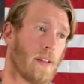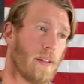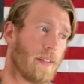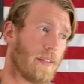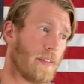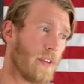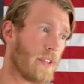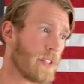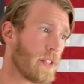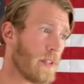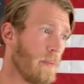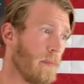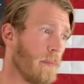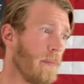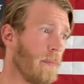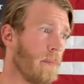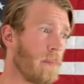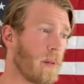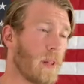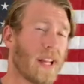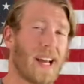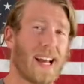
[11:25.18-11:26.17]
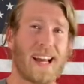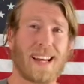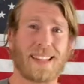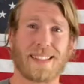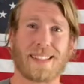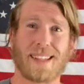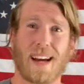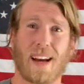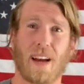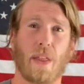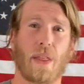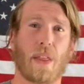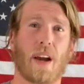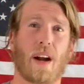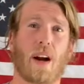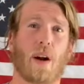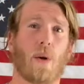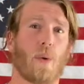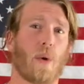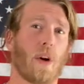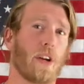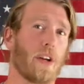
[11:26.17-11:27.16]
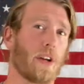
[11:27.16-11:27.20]
There's some plans out there
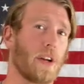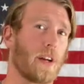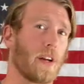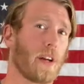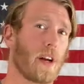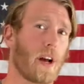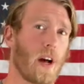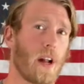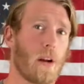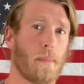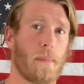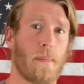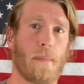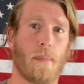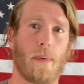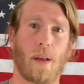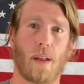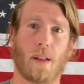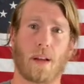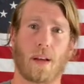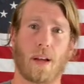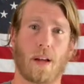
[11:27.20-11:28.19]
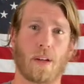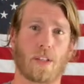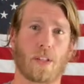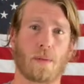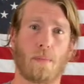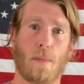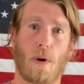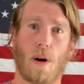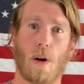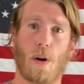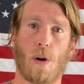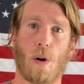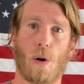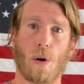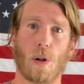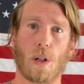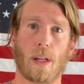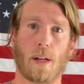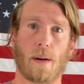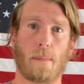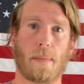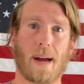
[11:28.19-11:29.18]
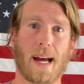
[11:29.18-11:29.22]
where you can cut a small hole
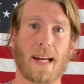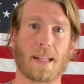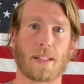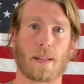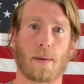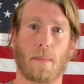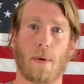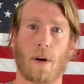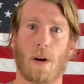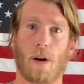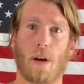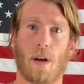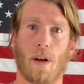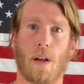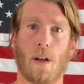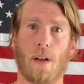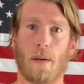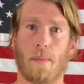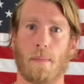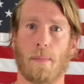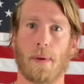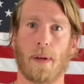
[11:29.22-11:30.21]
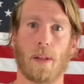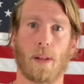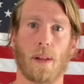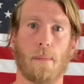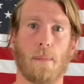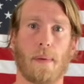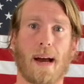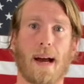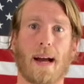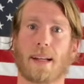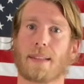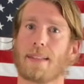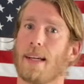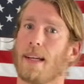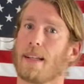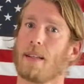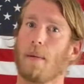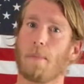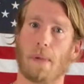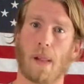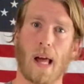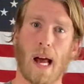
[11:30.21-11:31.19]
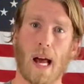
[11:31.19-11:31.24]
in a basketball, peel it back, take the
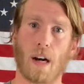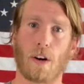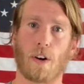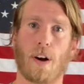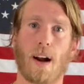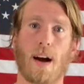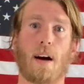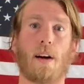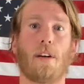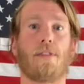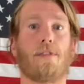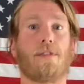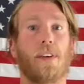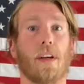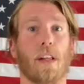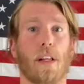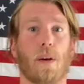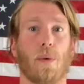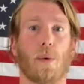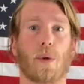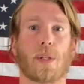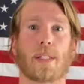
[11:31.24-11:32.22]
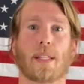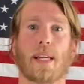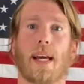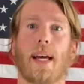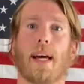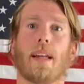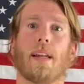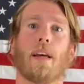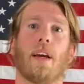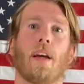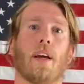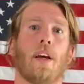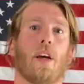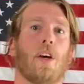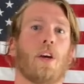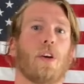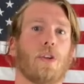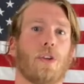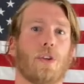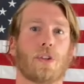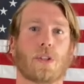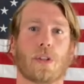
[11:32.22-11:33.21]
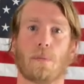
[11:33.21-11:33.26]
bladder out, fill it with sand,
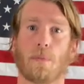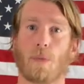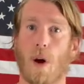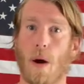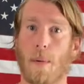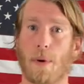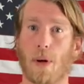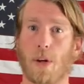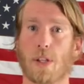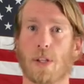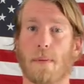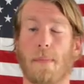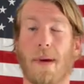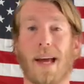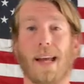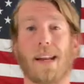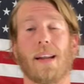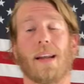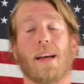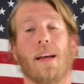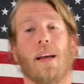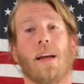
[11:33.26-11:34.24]
use some rubber cement,